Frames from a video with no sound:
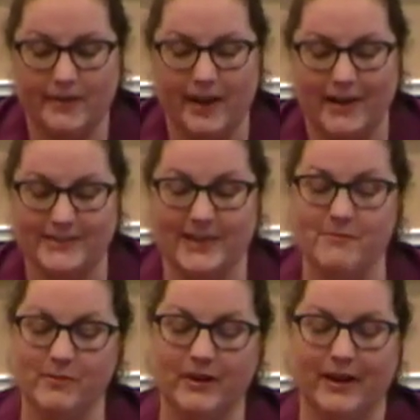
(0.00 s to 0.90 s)
at
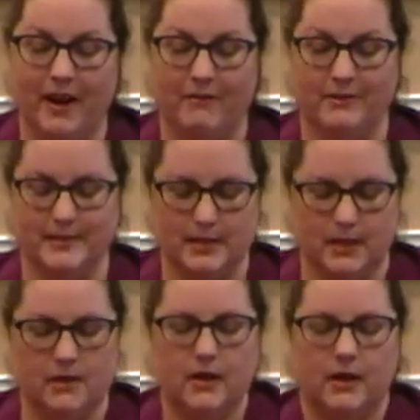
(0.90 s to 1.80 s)
some point I was
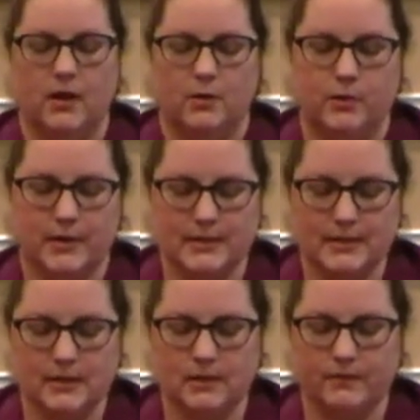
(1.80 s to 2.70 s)
the
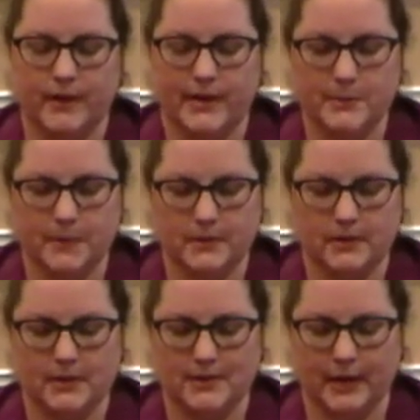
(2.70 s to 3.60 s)
president, vice
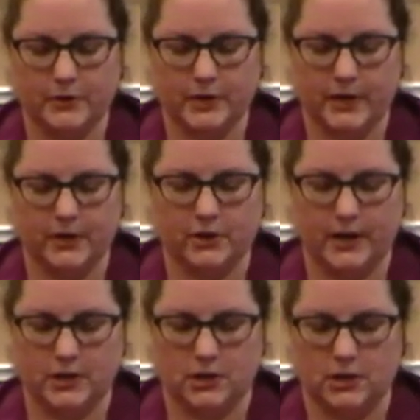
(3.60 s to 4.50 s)
president, secretary,
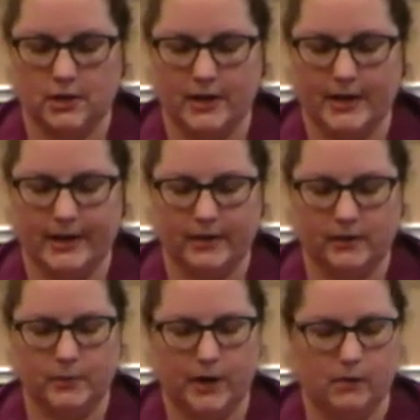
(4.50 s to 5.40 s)
treasurer,
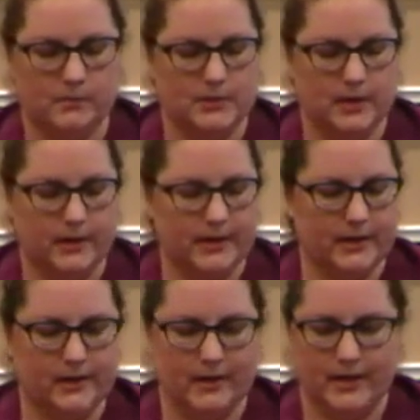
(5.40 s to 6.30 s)
and
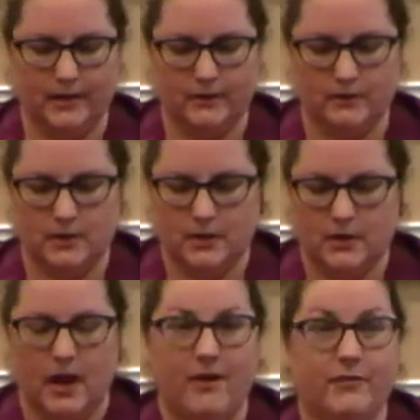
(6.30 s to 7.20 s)
parliamentarian and
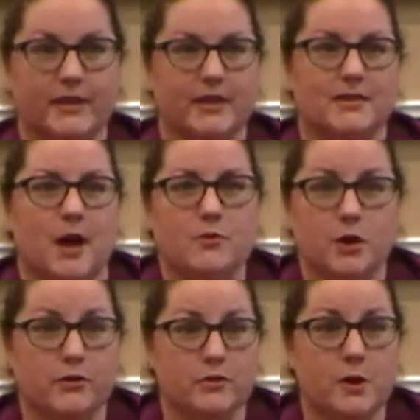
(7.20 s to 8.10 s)
everything because I was
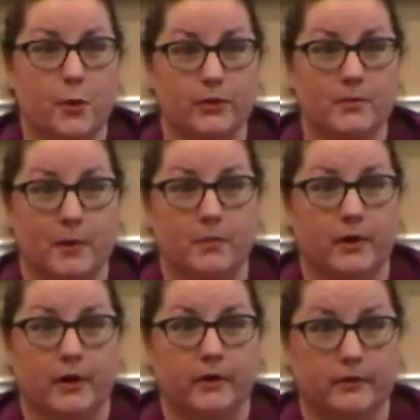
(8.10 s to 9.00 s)
also the only
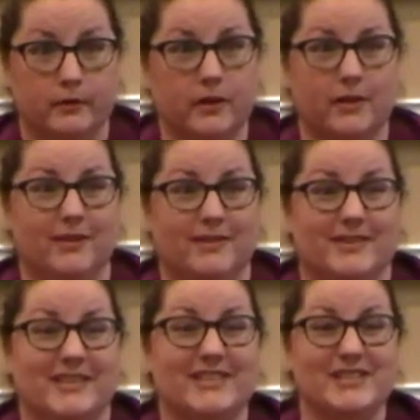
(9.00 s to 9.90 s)
member.
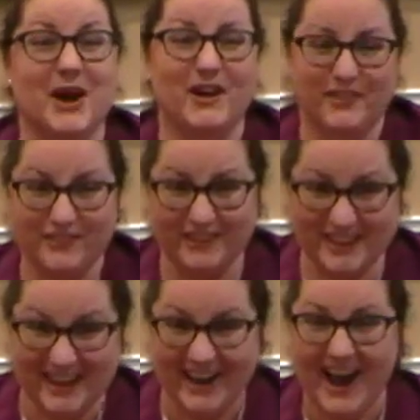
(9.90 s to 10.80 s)
So
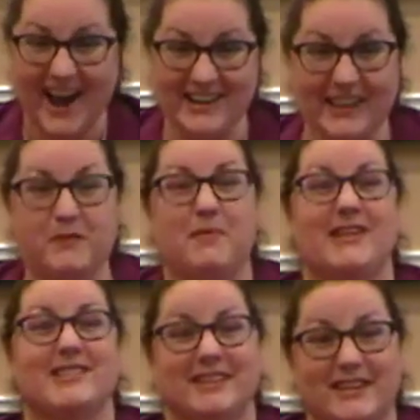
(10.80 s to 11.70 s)
I'd like
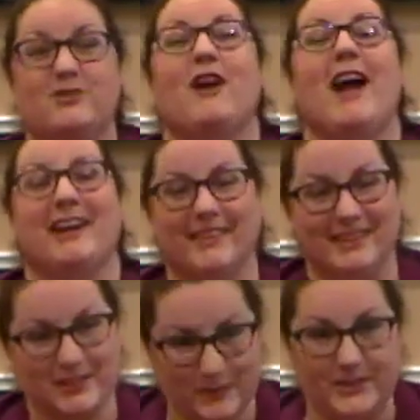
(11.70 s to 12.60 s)
basically drag in
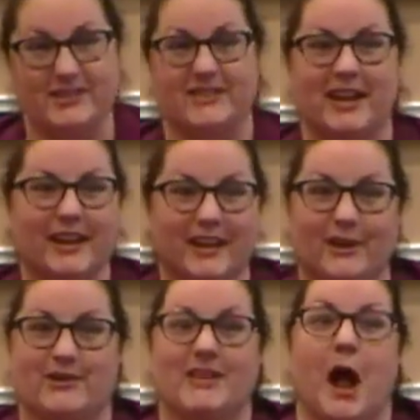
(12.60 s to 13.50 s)
these first and second
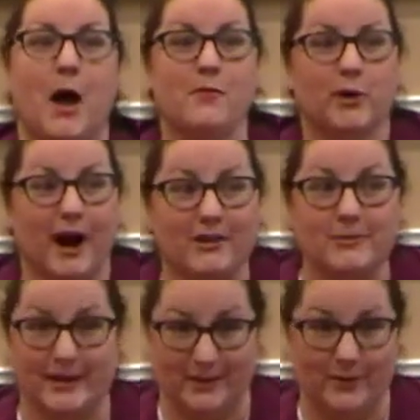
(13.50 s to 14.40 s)
years, say, I'm
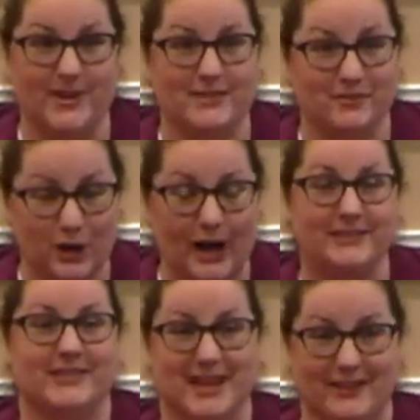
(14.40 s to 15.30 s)
graduating, you guys have got
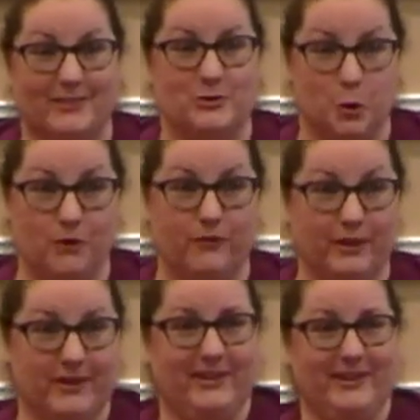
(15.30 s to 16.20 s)
to take this
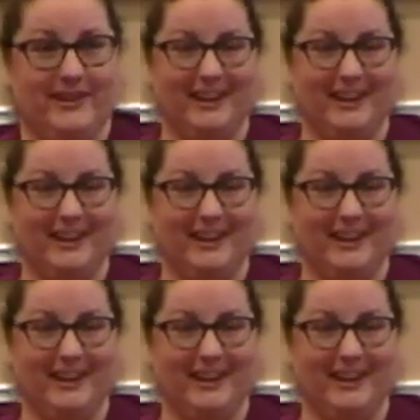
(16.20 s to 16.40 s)
over.